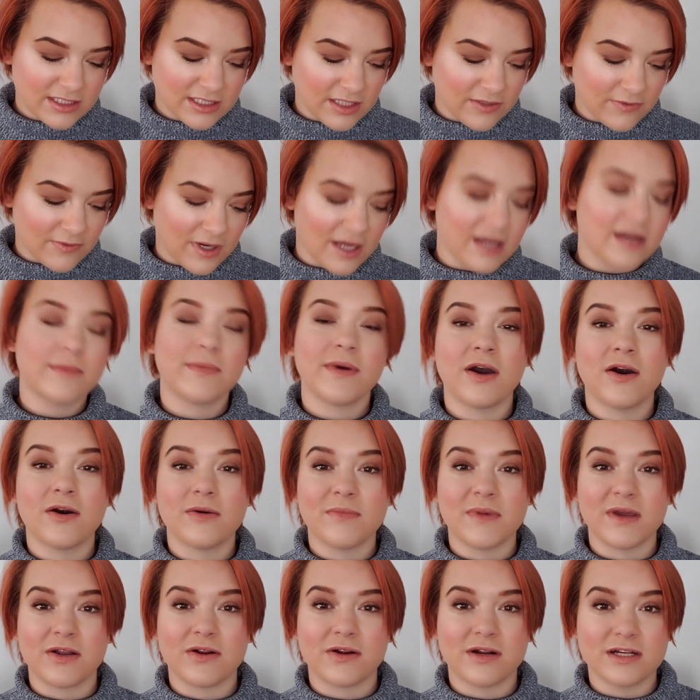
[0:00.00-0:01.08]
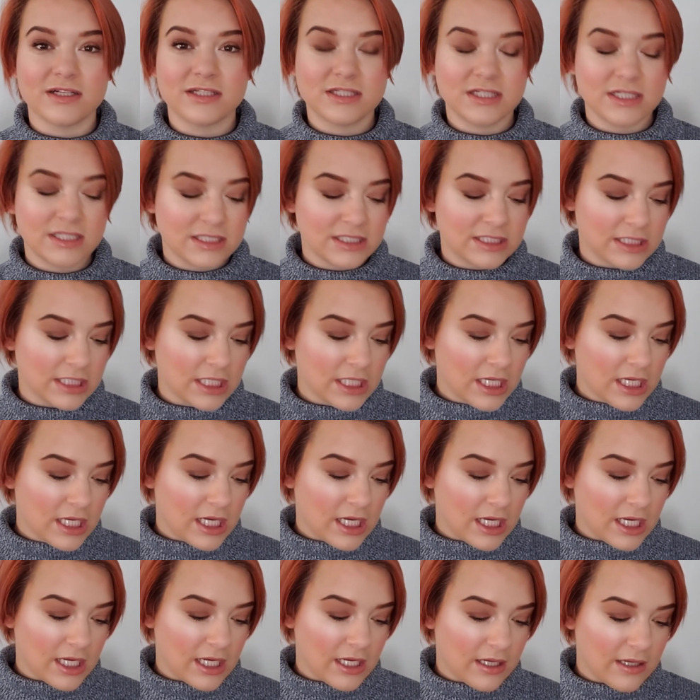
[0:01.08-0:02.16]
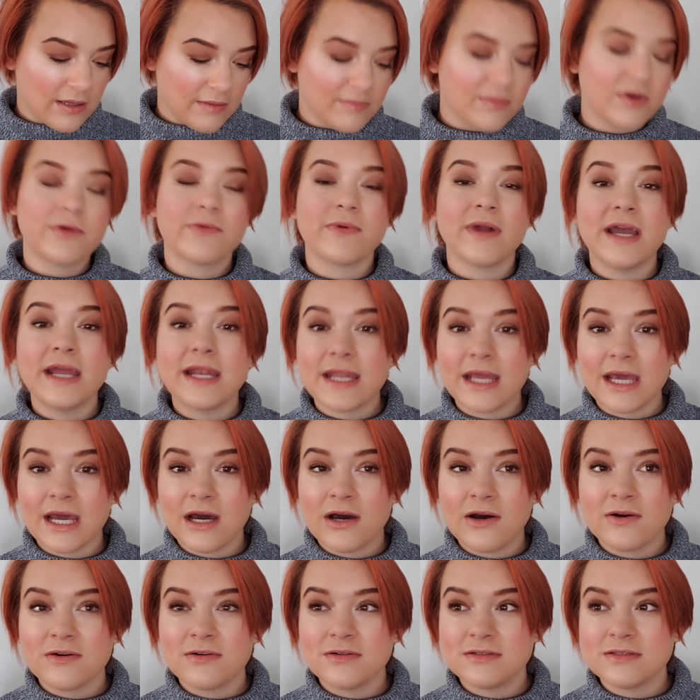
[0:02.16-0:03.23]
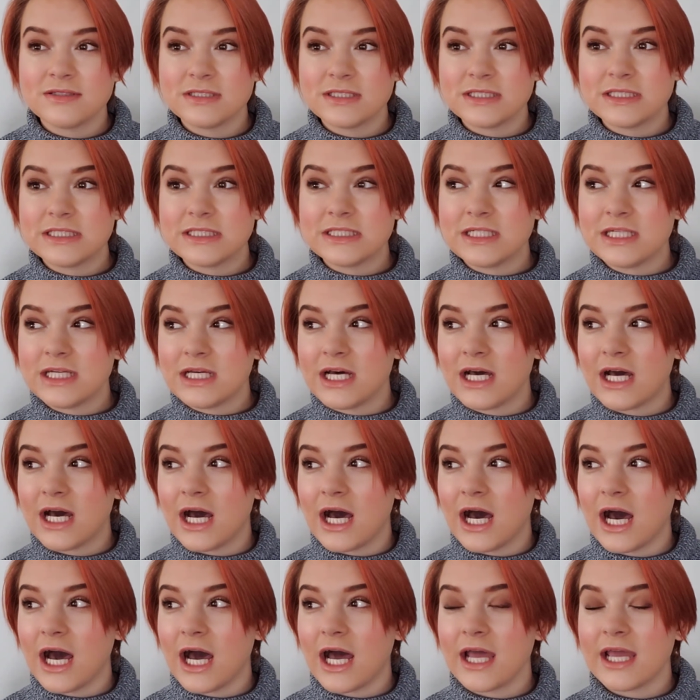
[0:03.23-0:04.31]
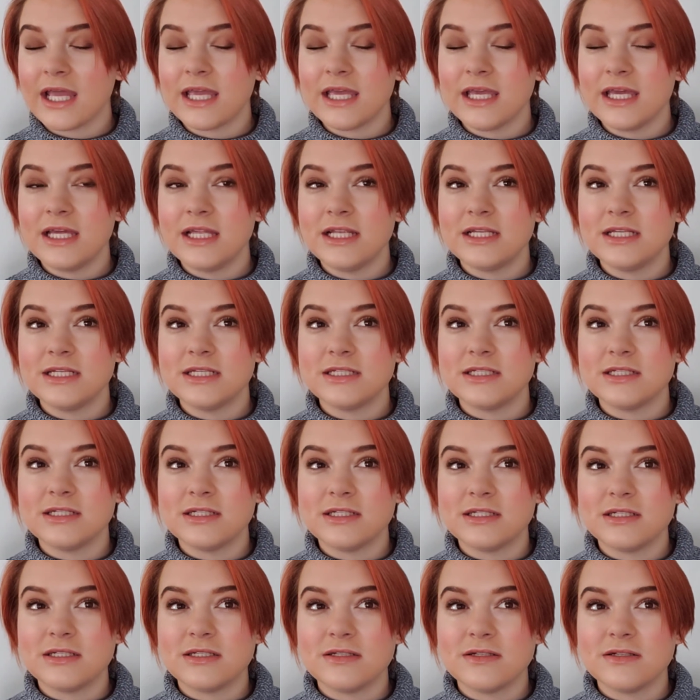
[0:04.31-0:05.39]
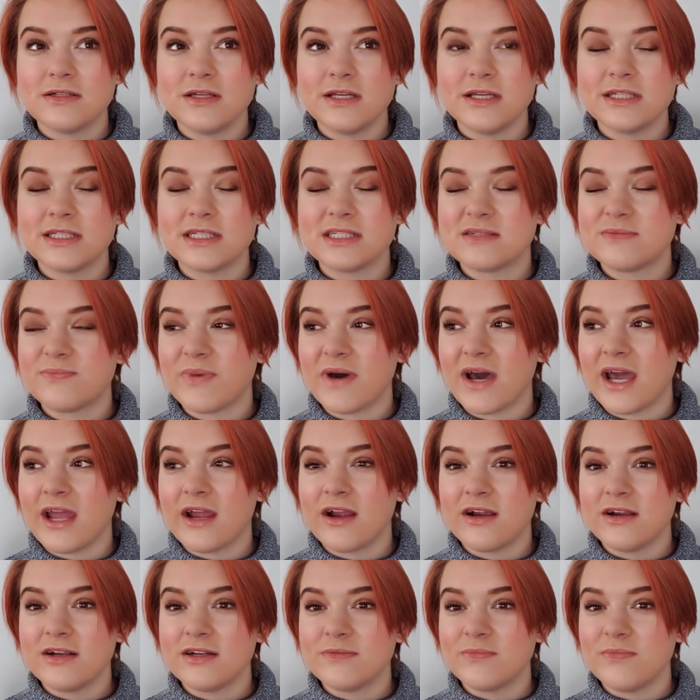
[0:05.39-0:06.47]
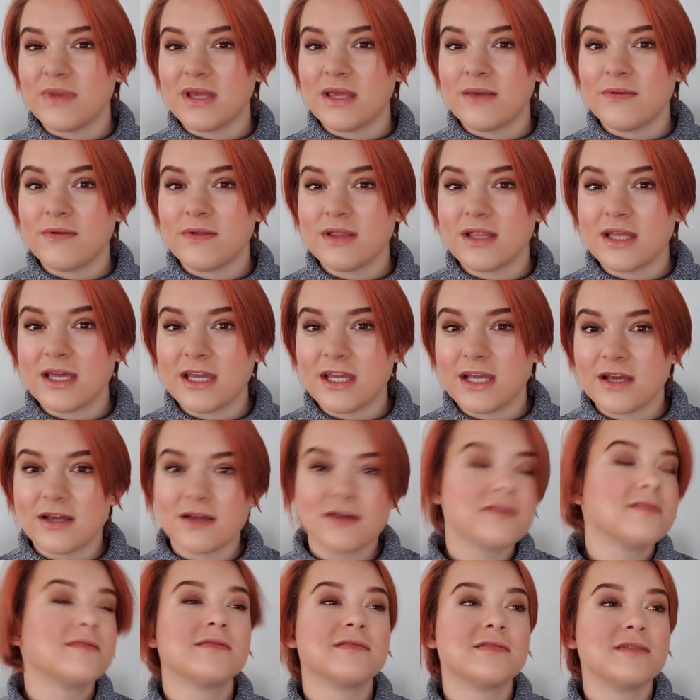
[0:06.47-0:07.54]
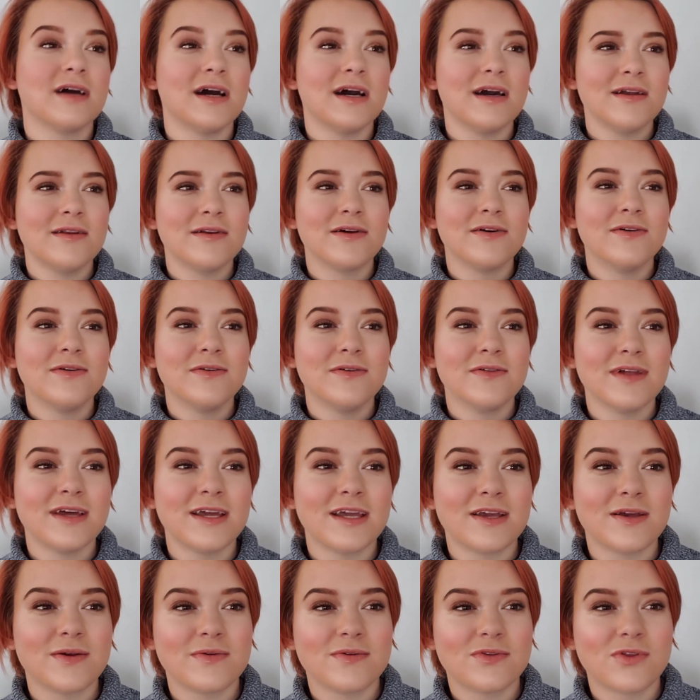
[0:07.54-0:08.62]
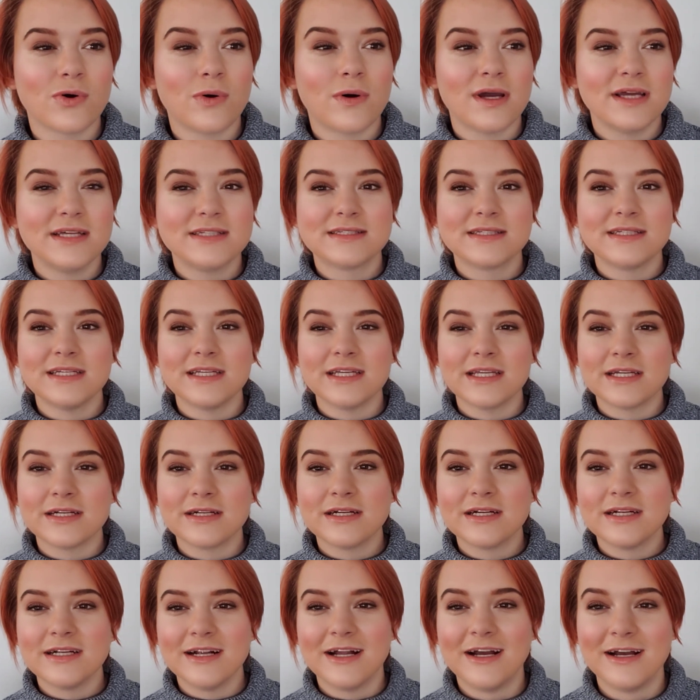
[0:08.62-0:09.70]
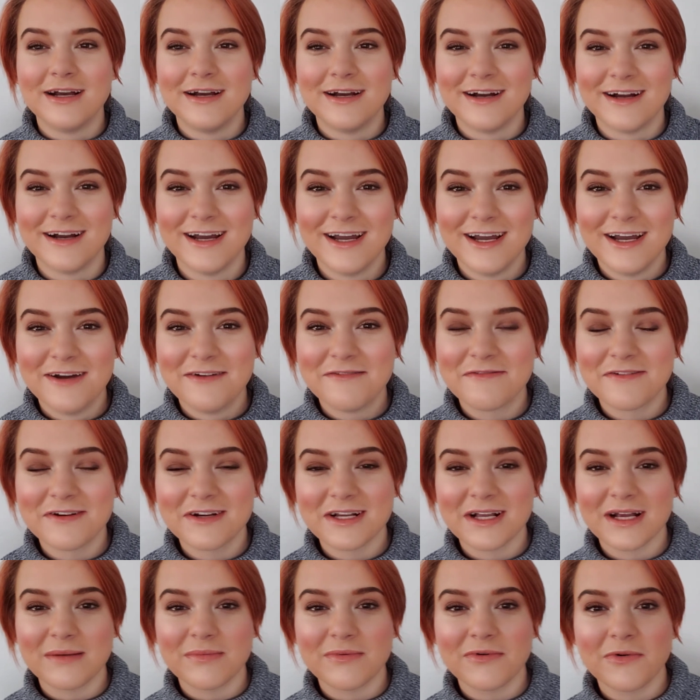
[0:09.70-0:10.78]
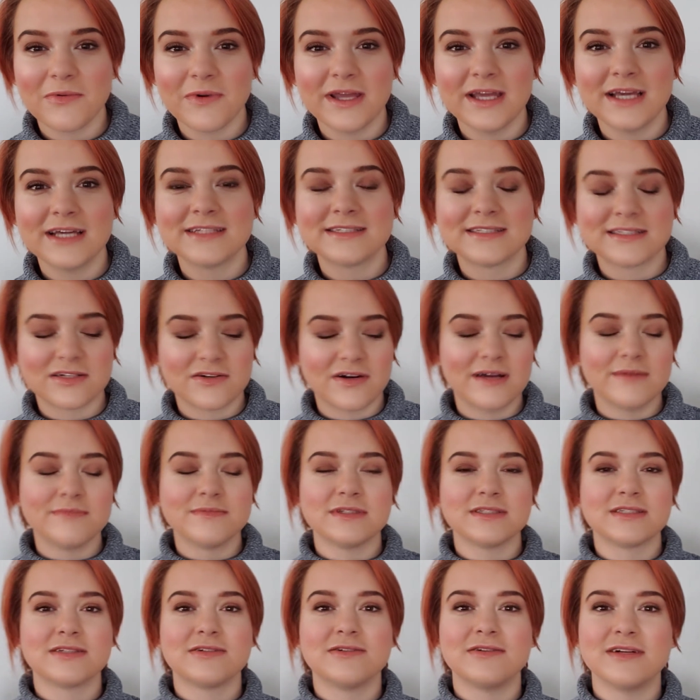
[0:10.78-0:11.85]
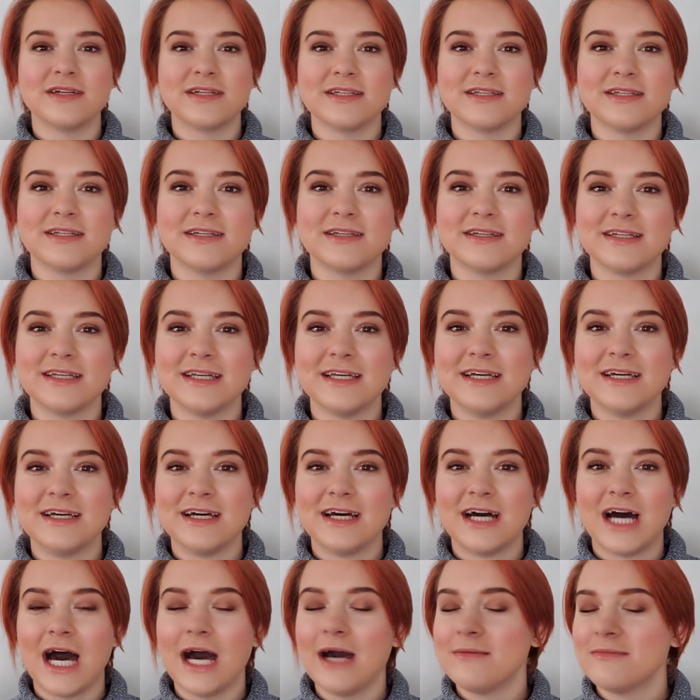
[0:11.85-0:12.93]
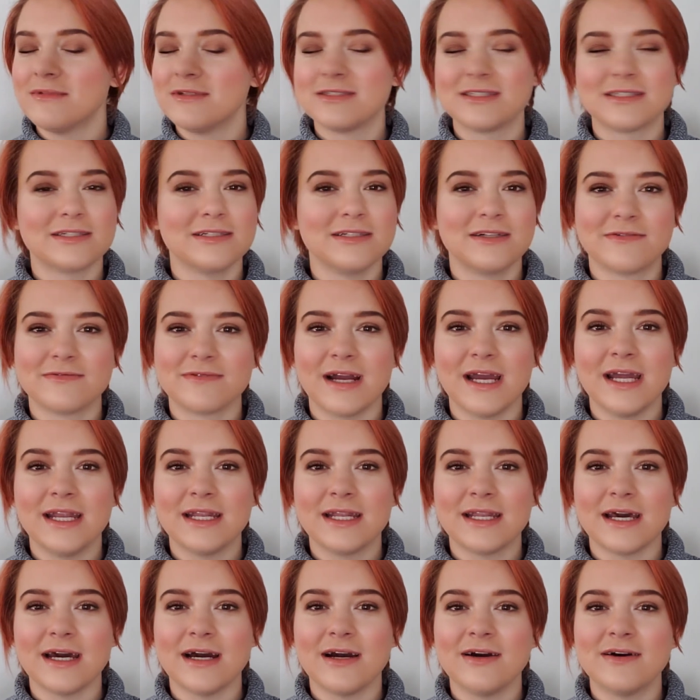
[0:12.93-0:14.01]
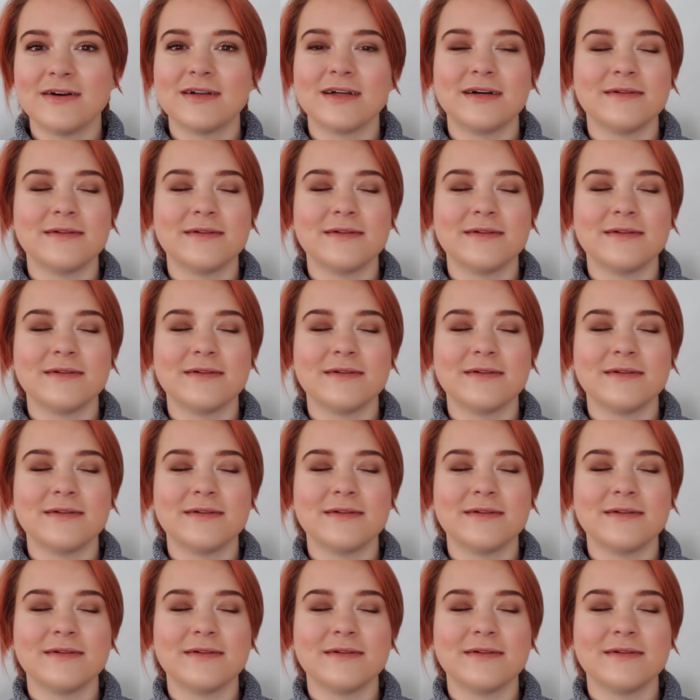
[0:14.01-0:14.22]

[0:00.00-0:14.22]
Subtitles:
I'd write about my crushes. But right now, I get inspired maybe like, I don't know, like twice a year for a couple weeks. So I'm just gonna write it out.